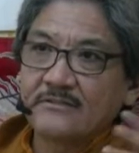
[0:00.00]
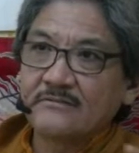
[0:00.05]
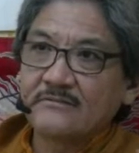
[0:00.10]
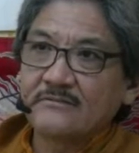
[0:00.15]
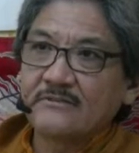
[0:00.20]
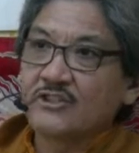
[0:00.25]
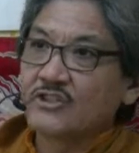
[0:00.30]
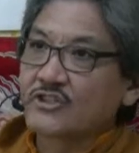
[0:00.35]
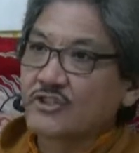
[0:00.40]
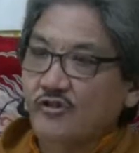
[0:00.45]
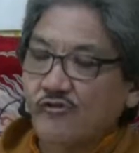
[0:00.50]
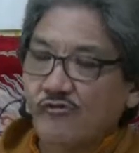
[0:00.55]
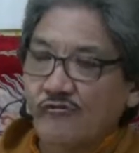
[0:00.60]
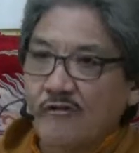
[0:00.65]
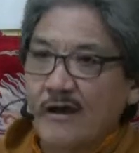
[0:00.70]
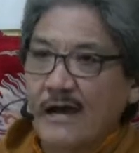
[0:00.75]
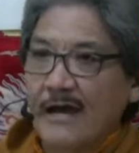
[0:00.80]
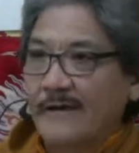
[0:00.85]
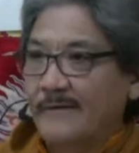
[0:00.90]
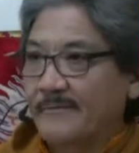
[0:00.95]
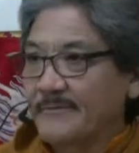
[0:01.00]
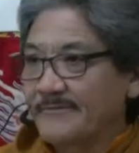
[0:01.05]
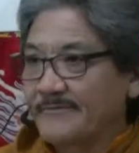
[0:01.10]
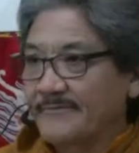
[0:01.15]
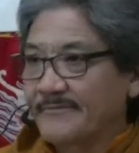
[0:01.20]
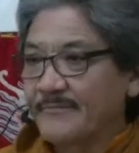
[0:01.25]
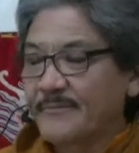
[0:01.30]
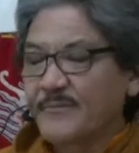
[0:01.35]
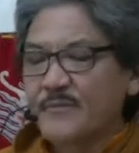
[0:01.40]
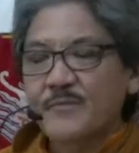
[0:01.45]
describe
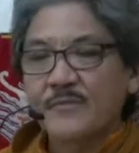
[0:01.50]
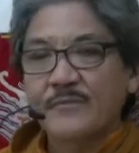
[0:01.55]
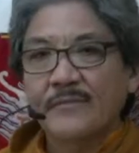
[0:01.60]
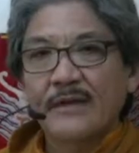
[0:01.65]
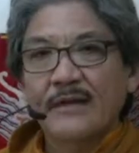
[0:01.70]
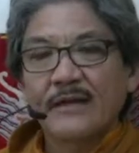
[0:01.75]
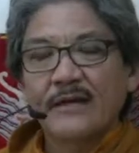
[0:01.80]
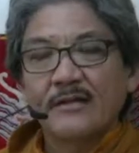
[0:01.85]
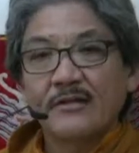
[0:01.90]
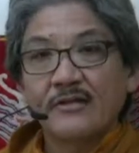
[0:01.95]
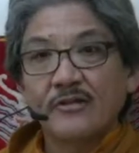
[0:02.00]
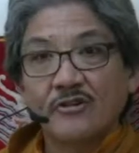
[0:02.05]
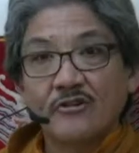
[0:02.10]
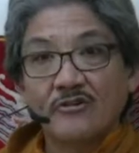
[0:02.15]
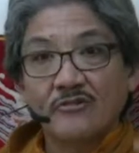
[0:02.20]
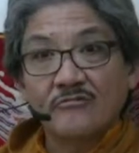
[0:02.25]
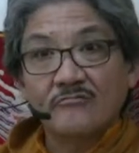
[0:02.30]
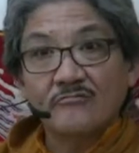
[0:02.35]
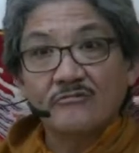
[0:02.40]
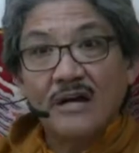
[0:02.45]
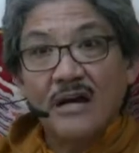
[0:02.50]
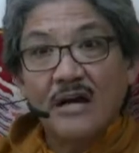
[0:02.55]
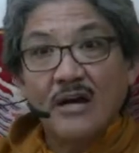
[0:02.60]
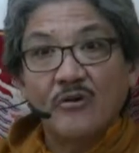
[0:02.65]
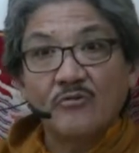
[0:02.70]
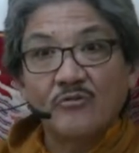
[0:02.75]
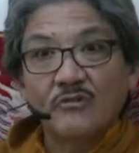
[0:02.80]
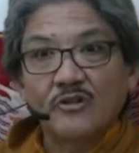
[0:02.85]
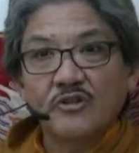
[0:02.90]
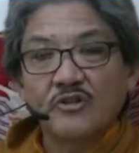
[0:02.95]
you know,
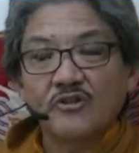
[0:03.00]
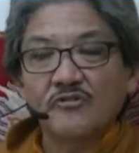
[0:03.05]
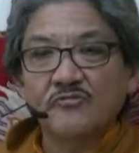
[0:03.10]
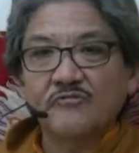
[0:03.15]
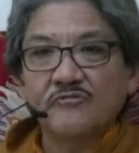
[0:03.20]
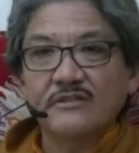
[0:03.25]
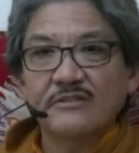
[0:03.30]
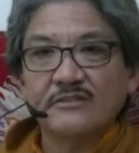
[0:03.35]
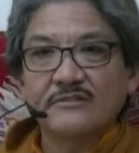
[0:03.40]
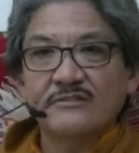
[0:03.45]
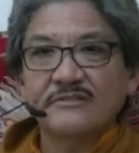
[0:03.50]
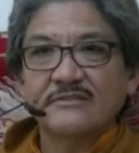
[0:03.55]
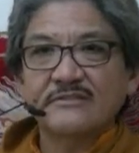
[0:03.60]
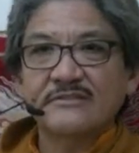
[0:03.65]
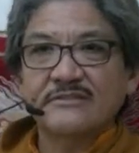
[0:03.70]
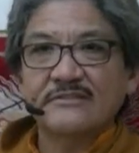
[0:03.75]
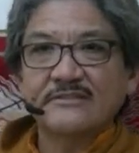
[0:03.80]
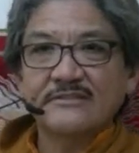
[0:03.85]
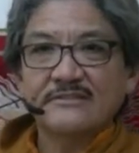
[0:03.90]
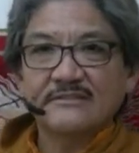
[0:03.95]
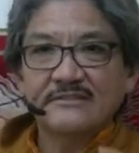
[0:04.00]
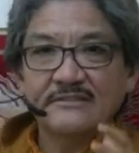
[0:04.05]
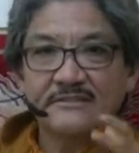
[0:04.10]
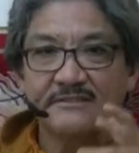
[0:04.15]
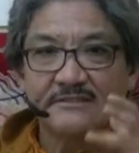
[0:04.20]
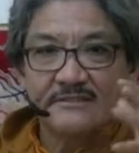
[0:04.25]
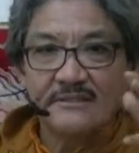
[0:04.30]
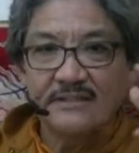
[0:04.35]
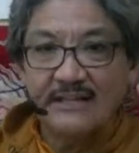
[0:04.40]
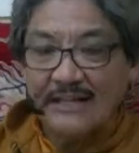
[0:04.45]
how the universe
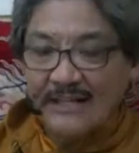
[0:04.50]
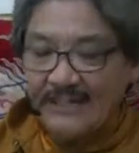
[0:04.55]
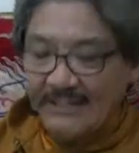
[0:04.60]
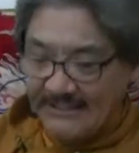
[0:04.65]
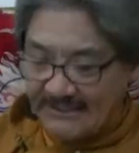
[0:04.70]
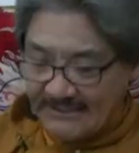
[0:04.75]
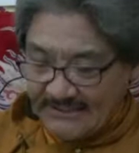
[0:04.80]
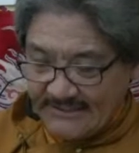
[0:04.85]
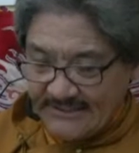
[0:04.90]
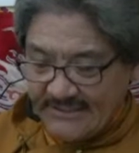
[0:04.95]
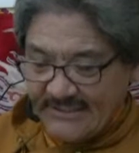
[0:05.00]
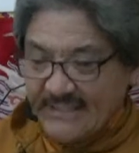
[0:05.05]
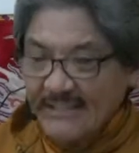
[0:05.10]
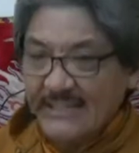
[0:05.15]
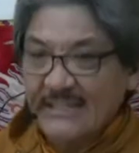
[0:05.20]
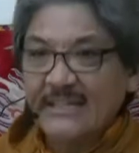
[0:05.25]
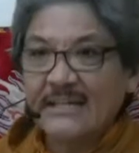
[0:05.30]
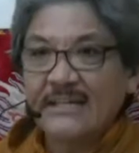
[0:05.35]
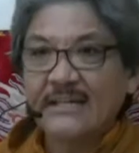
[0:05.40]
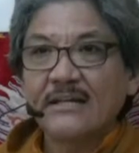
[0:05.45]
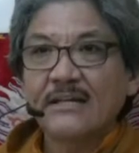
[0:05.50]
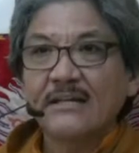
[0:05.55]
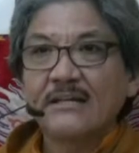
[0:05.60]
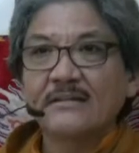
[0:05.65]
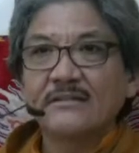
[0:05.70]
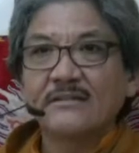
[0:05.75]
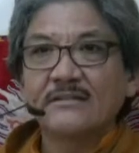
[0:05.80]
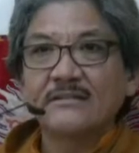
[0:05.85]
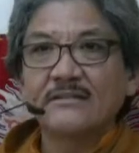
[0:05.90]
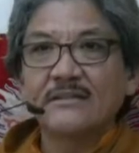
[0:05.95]
is,
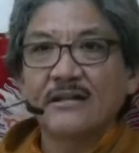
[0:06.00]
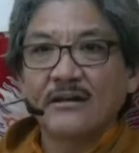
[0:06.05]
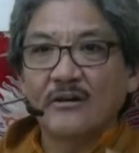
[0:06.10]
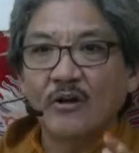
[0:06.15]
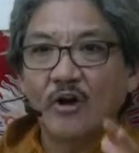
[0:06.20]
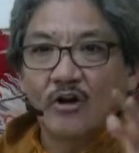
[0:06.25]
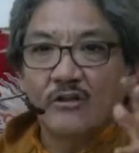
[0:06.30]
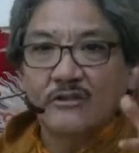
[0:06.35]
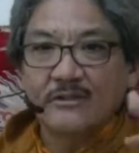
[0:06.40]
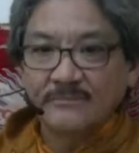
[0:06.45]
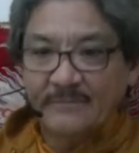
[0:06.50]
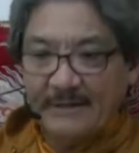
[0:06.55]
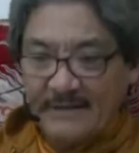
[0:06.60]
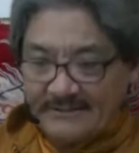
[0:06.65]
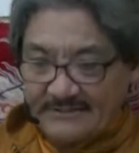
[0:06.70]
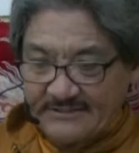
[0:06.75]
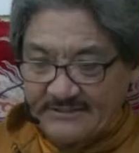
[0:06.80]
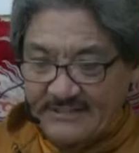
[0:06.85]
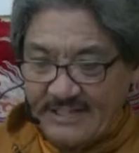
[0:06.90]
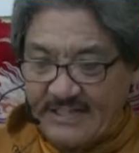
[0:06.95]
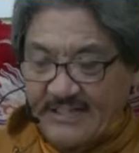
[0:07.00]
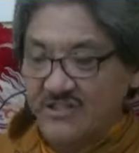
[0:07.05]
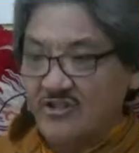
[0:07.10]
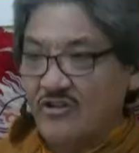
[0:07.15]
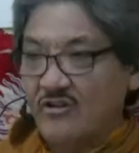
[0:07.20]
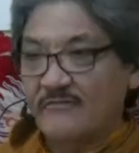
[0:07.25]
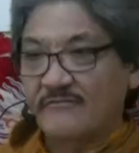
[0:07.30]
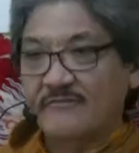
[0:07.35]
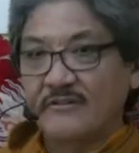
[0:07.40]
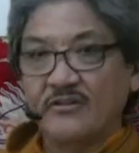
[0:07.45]
the ultimate nature
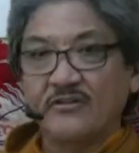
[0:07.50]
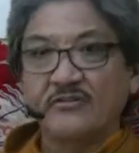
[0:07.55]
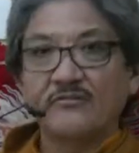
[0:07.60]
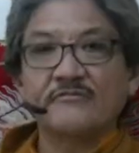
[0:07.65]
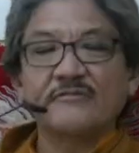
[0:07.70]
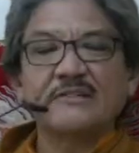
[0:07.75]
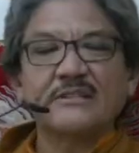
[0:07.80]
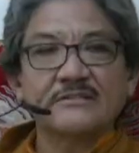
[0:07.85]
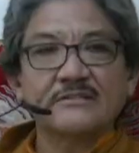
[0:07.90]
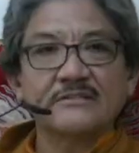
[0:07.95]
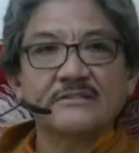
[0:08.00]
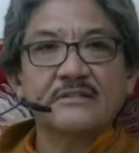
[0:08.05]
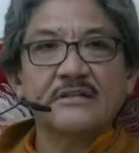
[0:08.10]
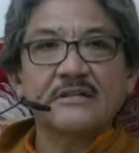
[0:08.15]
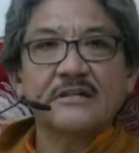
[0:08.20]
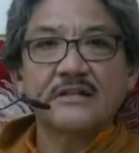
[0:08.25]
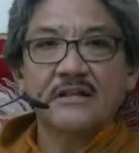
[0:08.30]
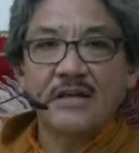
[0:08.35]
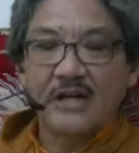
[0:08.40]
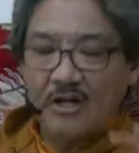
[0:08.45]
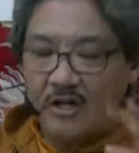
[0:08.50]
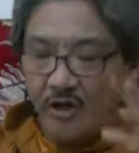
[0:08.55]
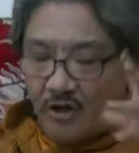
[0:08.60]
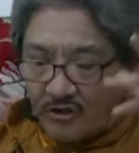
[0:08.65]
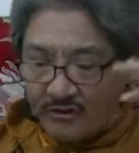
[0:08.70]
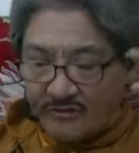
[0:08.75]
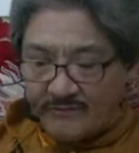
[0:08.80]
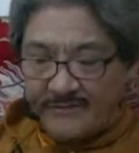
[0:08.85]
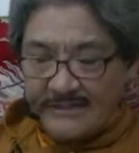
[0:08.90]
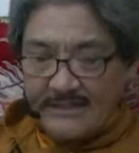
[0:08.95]
of the universe,
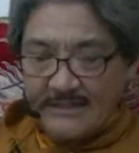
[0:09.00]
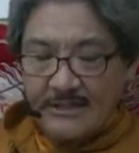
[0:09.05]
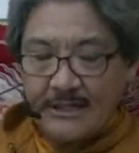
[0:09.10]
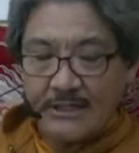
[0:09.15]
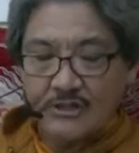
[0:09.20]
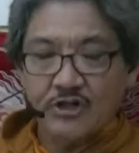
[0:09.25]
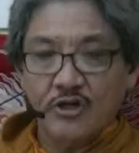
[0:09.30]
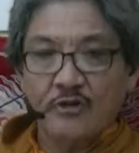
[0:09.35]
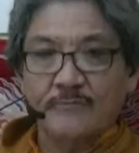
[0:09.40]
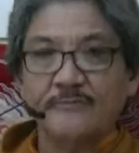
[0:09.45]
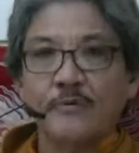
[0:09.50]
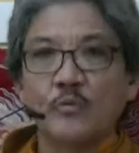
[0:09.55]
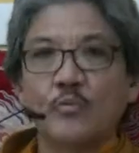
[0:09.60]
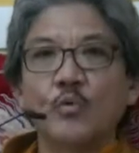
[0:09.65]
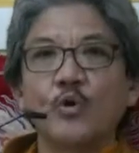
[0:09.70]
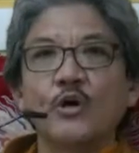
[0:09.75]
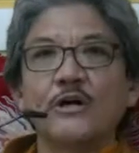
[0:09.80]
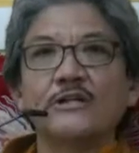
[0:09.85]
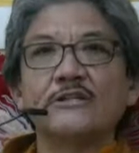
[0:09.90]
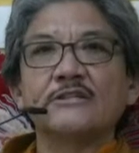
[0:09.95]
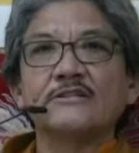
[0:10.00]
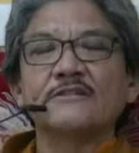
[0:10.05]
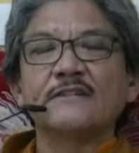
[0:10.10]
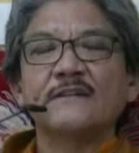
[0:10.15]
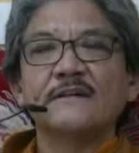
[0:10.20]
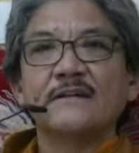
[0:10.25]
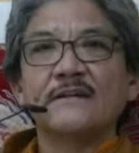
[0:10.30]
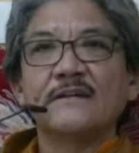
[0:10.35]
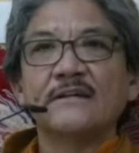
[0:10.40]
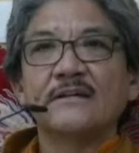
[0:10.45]
ultimate nature of the world,
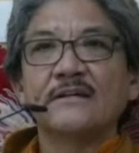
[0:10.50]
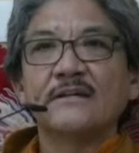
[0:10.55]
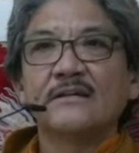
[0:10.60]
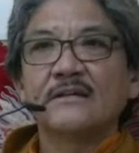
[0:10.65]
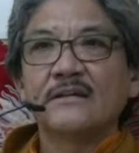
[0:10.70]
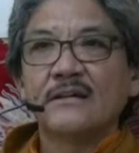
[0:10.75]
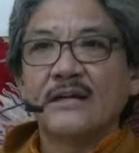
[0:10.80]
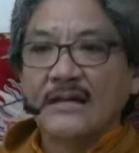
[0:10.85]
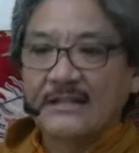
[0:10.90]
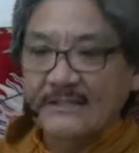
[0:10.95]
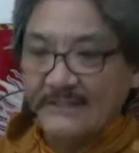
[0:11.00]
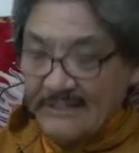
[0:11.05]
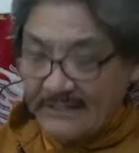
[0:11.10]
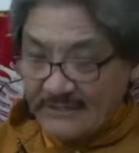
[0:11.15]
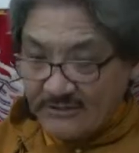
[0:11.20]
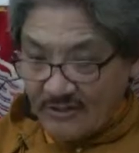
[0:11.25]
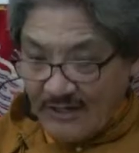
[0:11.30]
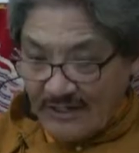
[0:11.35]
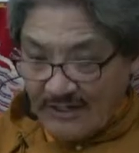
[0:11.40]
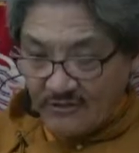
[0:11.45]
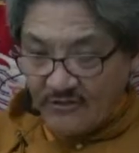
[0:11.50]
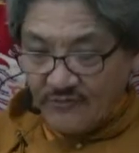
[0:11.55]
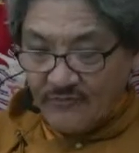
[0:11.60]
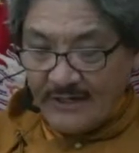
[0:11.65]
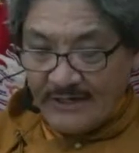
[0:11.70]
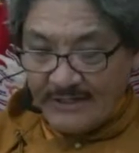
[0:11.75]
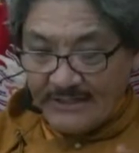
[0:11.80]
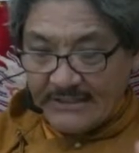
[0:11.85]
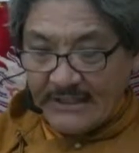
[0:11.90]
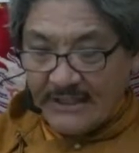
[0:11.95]
and they try to
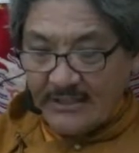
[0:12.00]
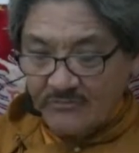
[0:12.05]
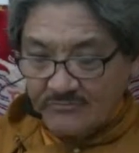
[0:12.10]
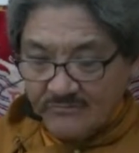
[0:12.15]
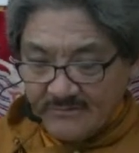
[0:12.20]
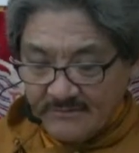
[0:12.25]
find out.